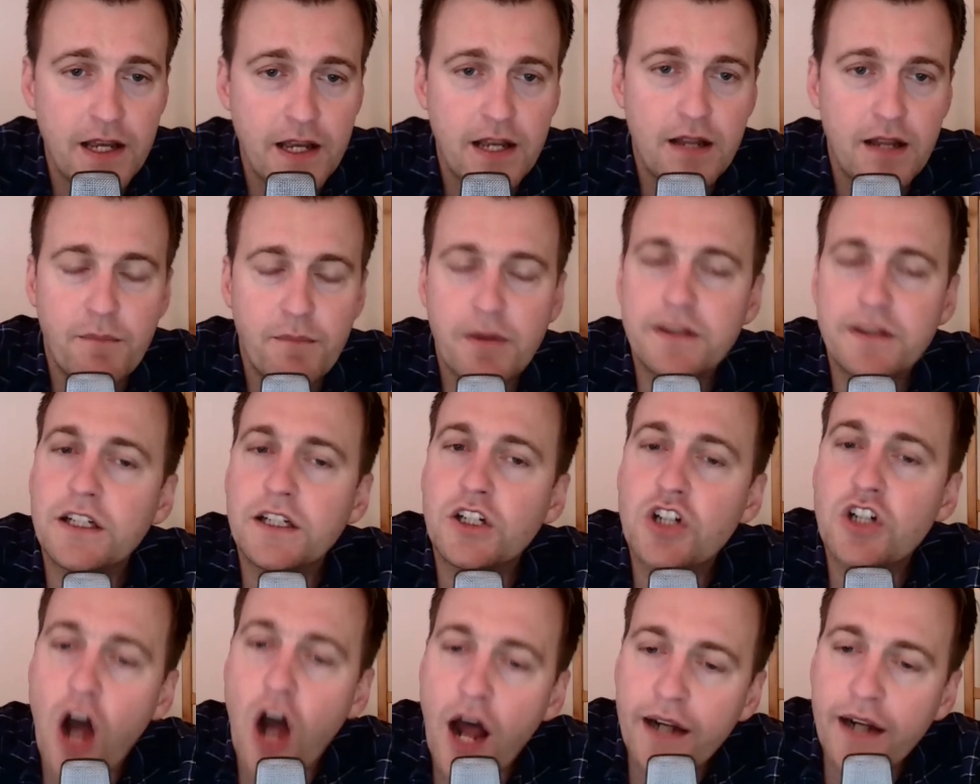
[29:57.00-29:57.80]
But the
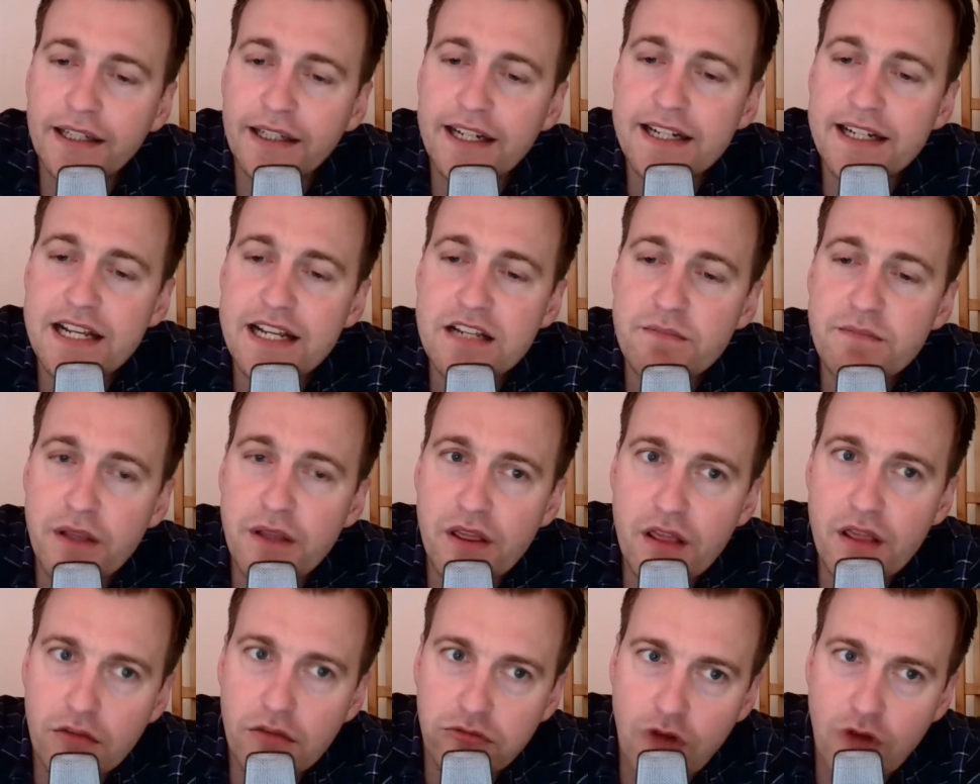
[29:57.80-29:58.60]
gauntlet has
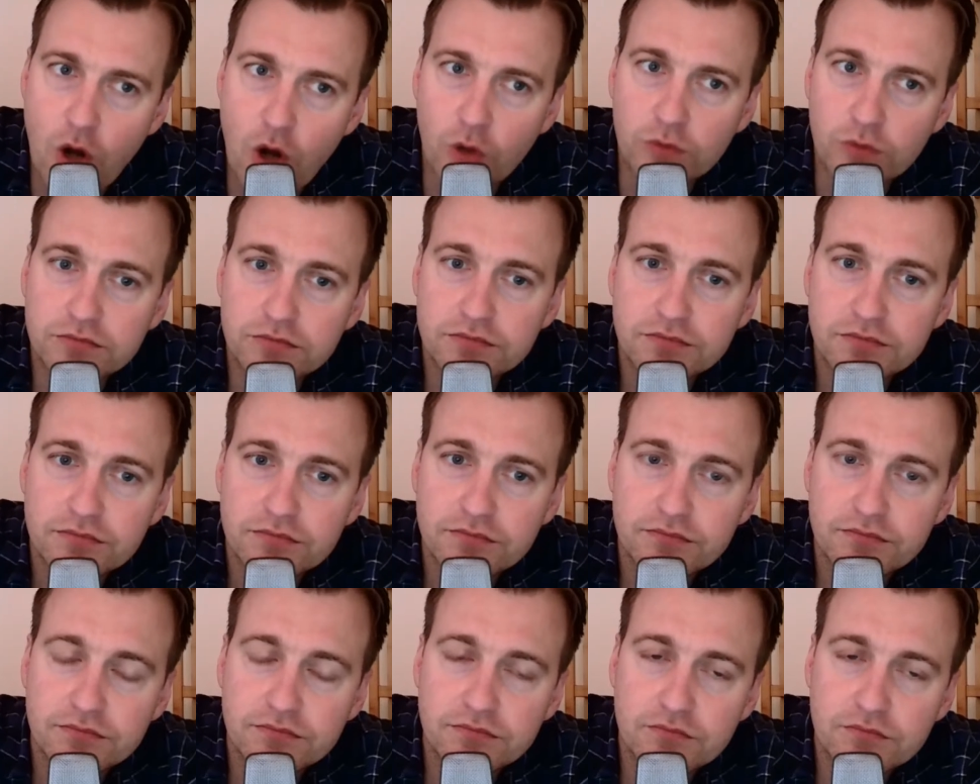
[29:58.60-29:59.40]
been thrown.
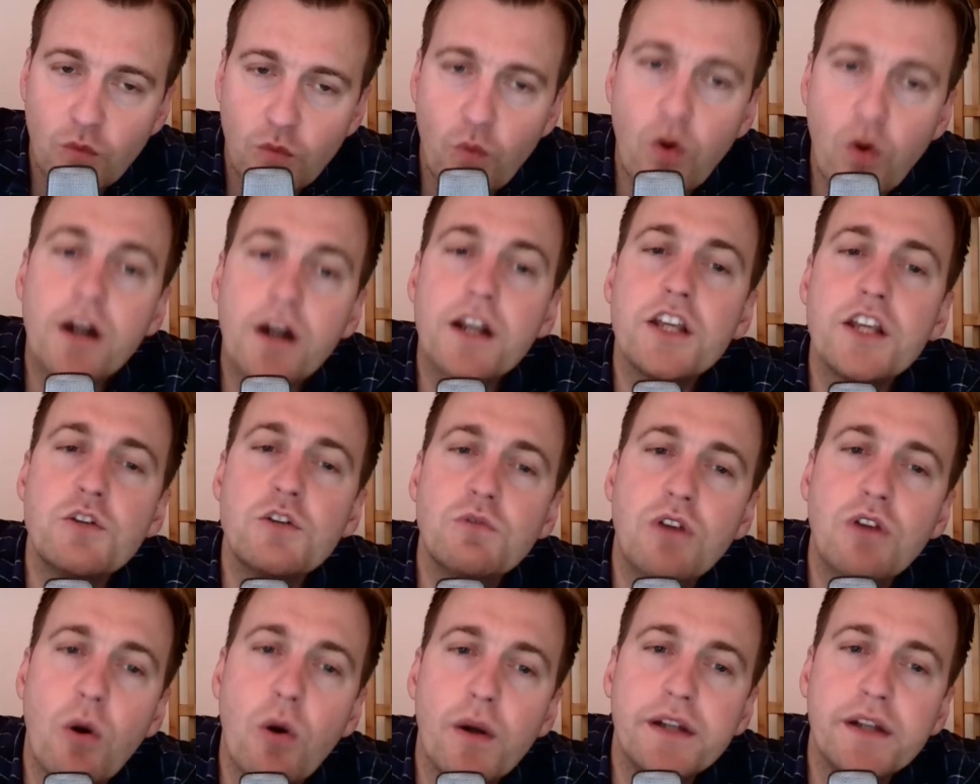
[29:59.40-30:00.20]
What are
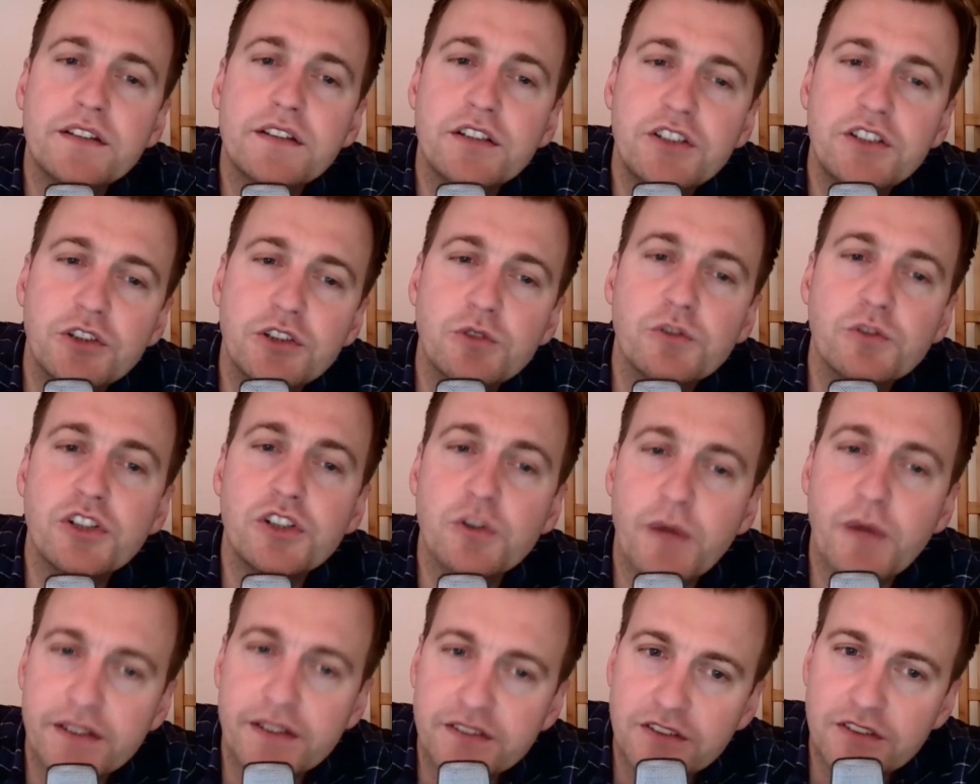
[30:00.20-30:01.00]
you going to do,
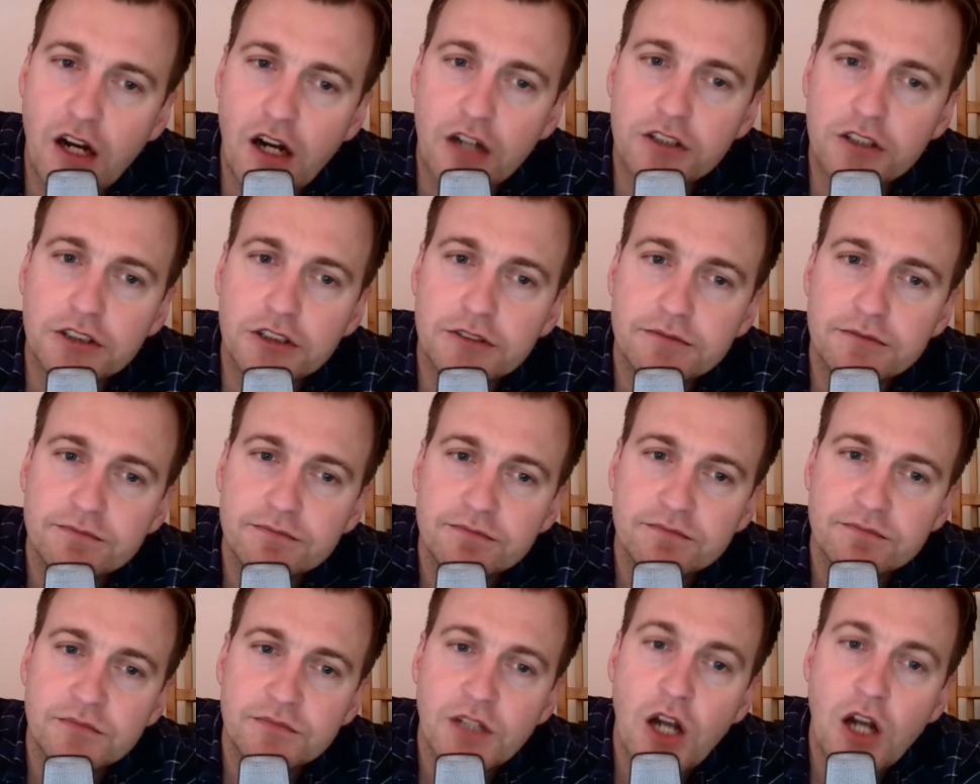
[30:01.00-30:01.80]
U.S. Soccer?
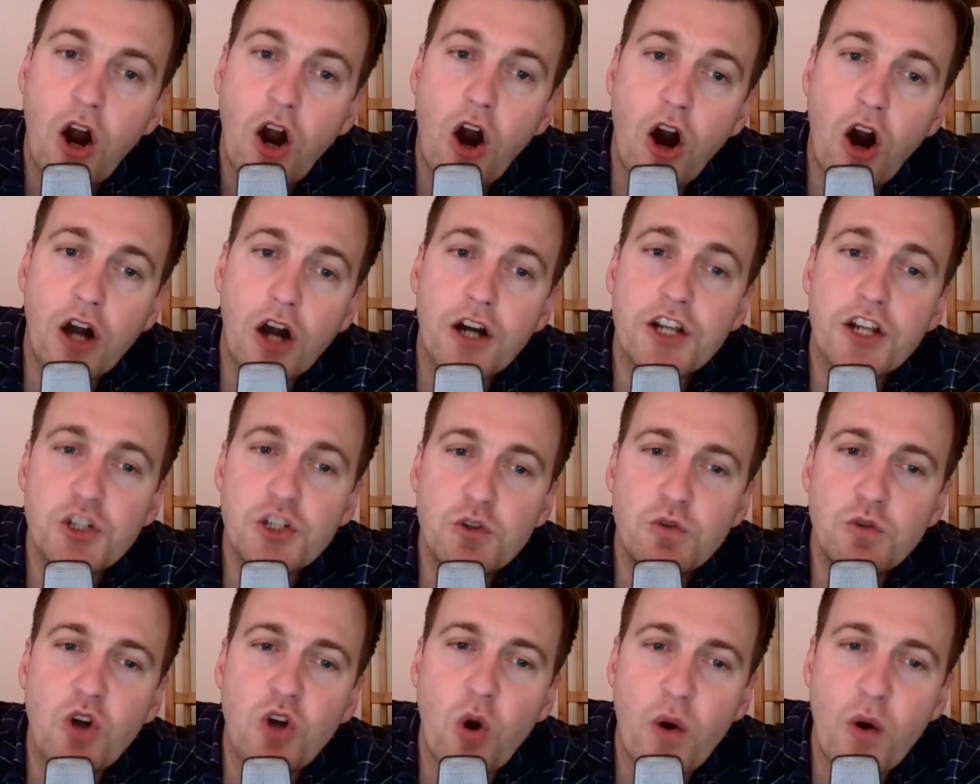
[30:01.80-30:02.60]
Are
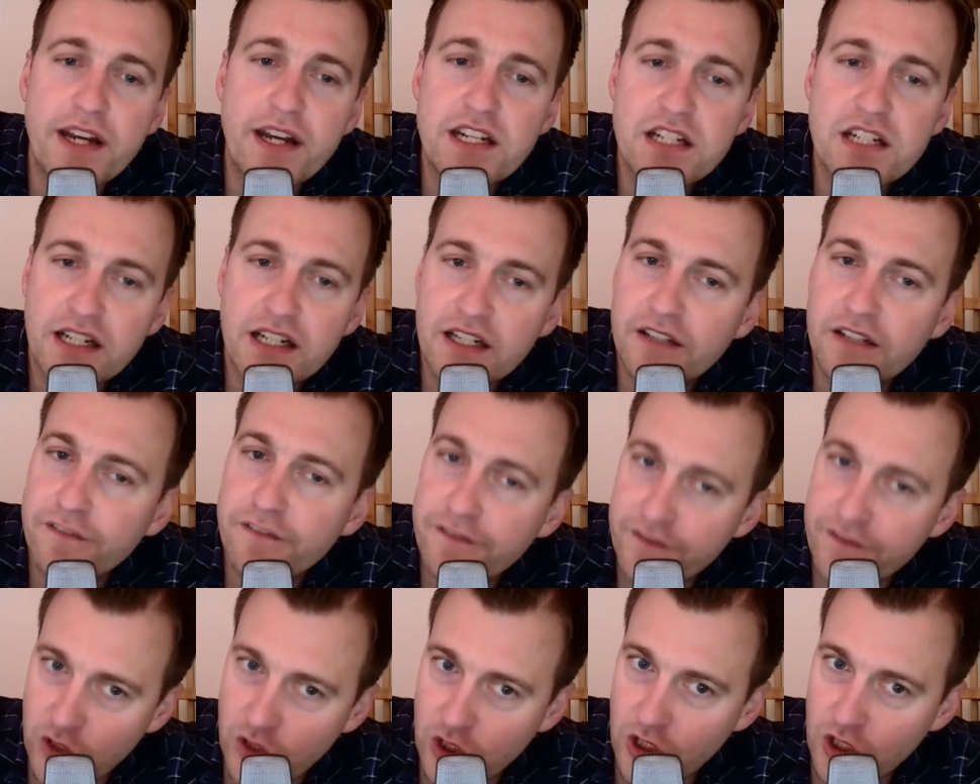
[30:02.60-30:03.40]
you going to
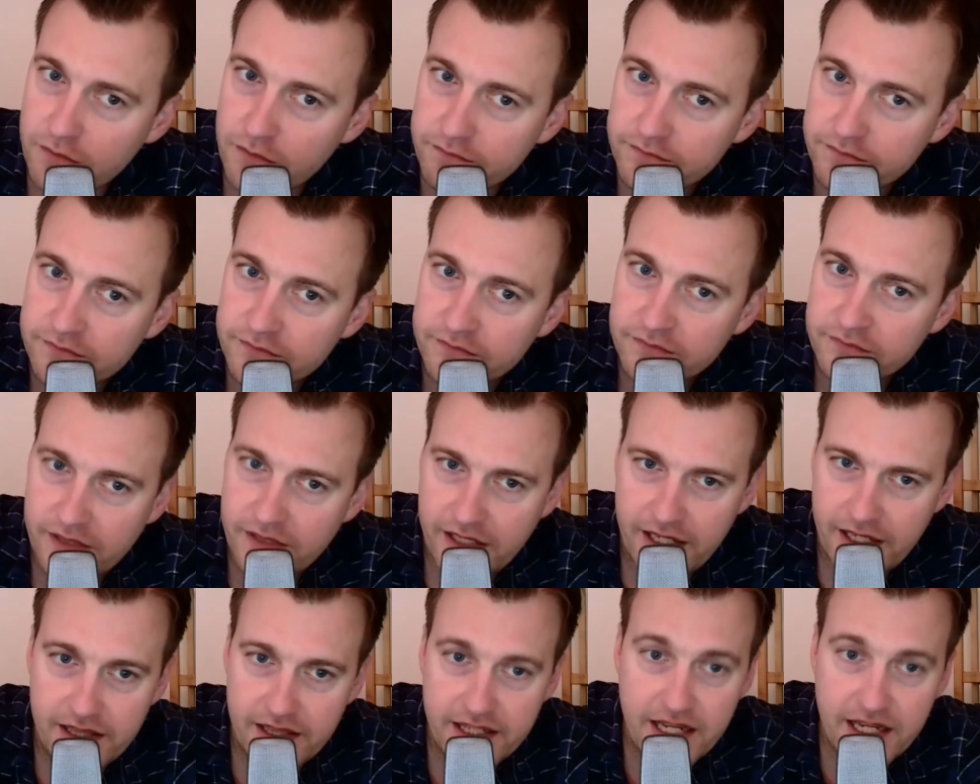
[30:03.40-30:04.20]
confirm
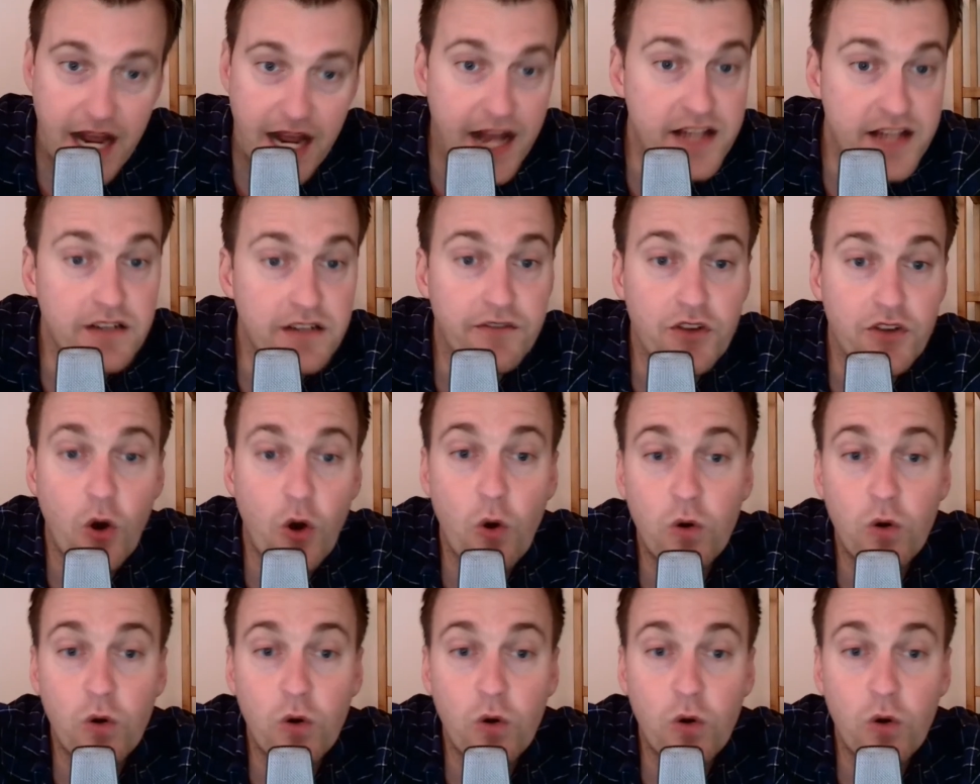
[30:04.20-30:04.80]
in the eyes of the whole